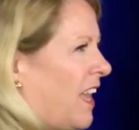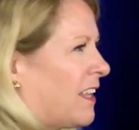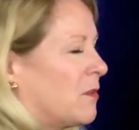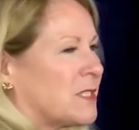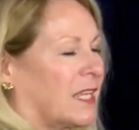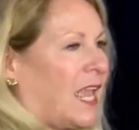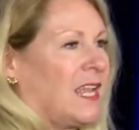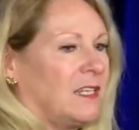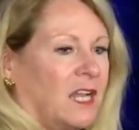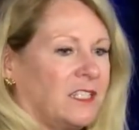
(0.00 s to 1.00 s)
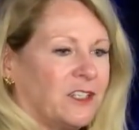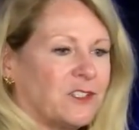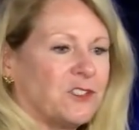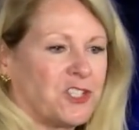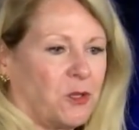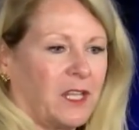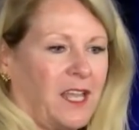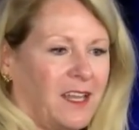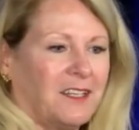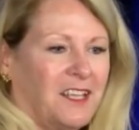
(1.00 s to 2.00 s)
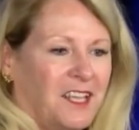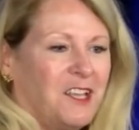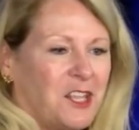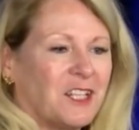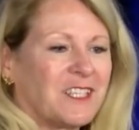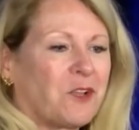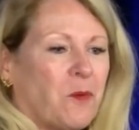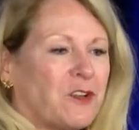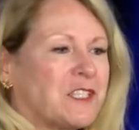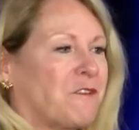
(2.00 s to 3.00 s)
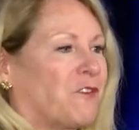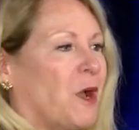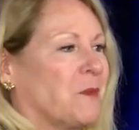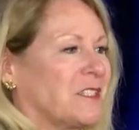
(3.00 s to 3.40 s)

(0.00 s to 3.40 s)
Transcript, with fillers: I, it was like eight nine years in Joliet. It's like where is he from?